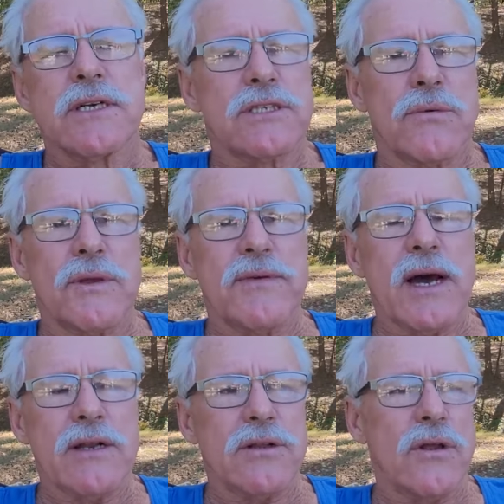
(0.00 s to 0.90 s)
So we've
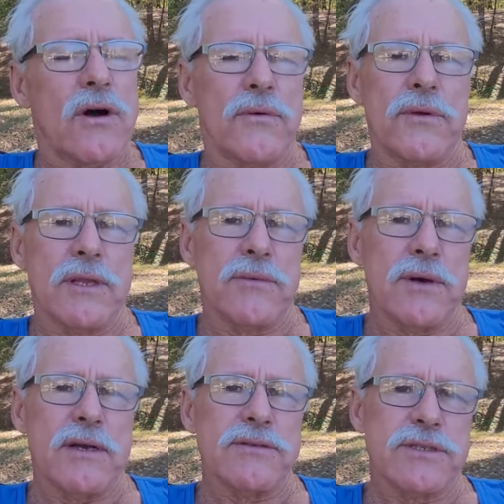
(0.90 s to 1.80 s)
gotten along really
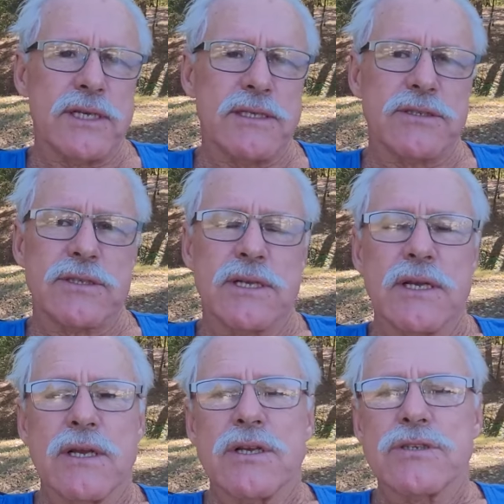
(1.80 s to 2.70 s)
well since.
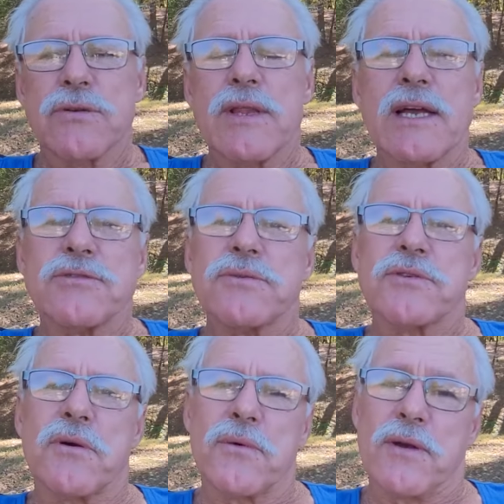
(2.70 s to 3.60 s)
So that's what's
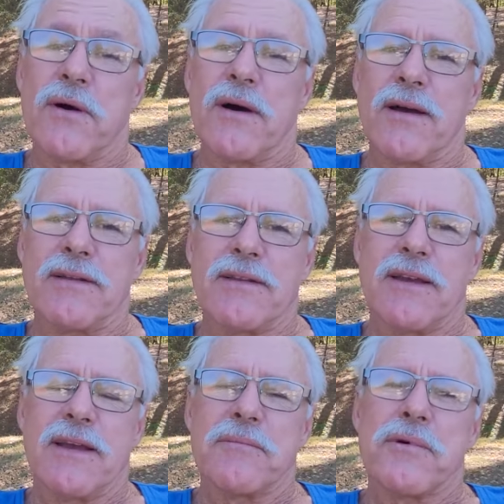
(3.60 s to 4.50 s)
going on.
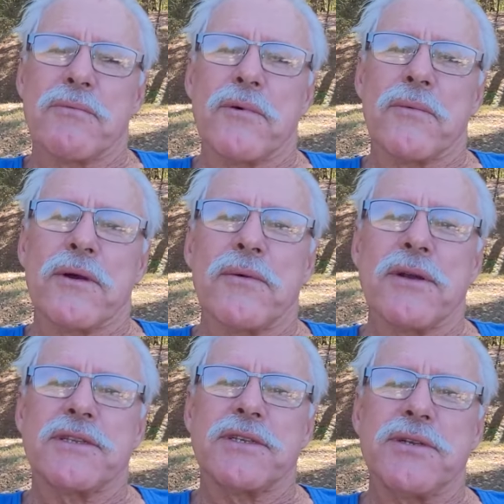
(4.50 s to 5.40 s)
But what we're
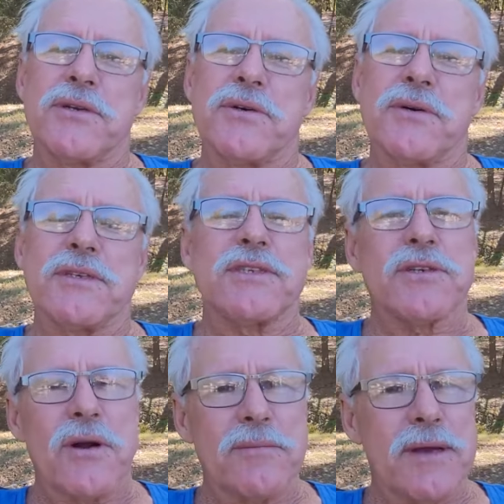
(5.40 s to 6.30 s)
going to do is
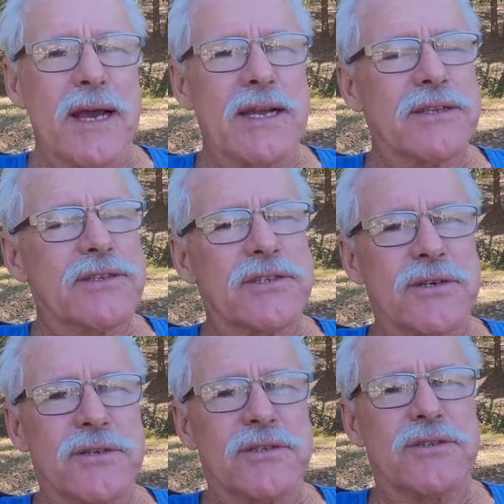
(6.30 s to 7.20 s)
start back at the
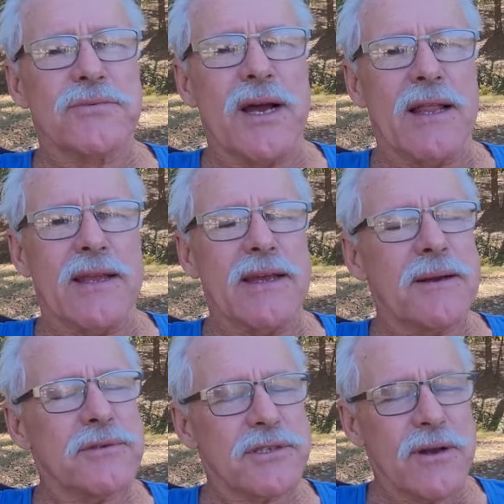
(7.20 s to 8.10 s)
Sturgis rally, and
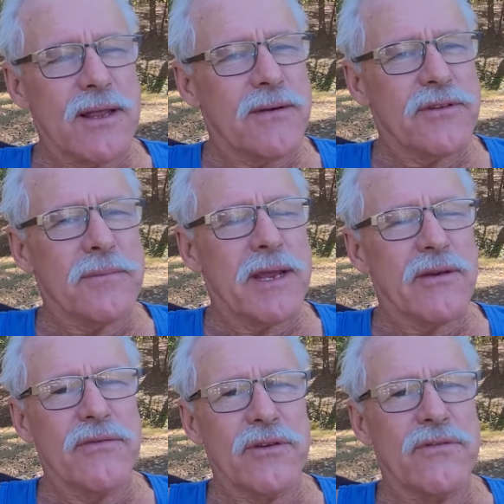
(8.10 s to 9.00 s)
I'm sure I'll have to make
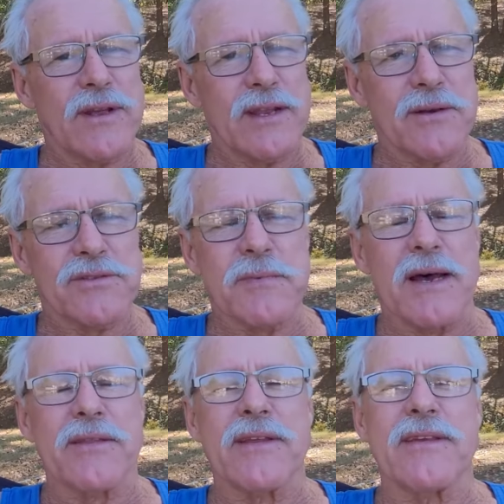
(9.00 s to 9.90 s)
a few videos
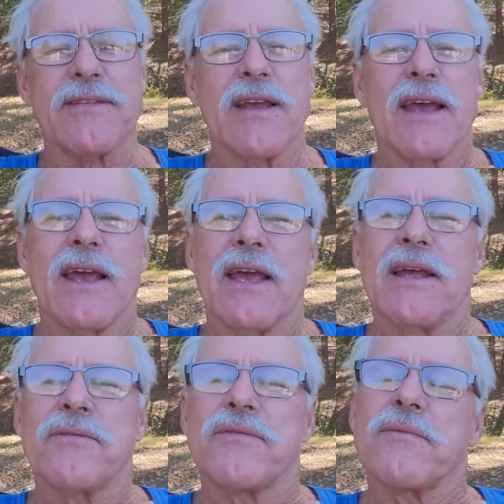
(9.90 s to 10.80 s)
about this.
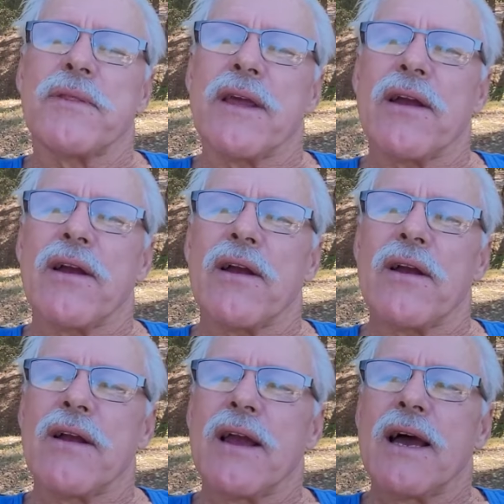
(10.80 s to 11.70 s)
And from
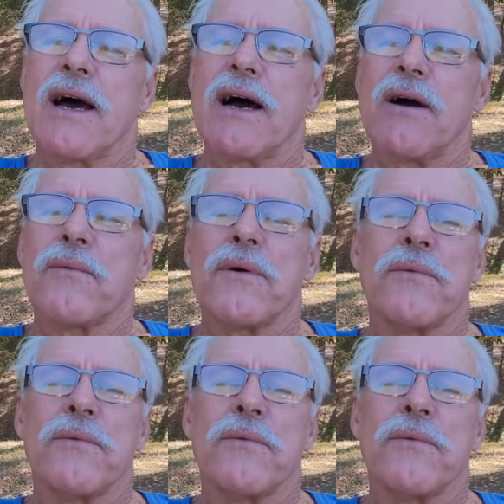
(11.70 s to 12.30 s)
there, we